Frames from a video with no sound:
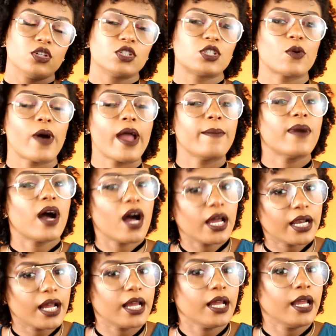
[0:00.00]
So I'm
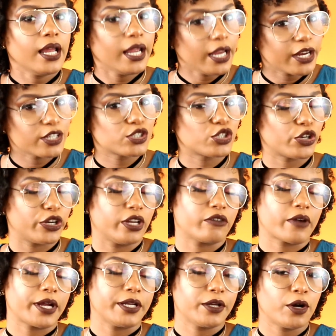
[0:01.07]
on a hair
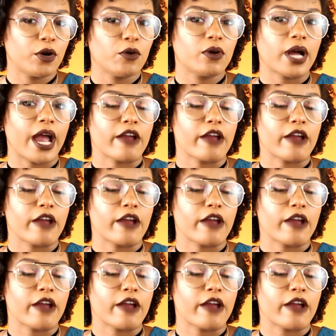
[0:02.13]
journey right now.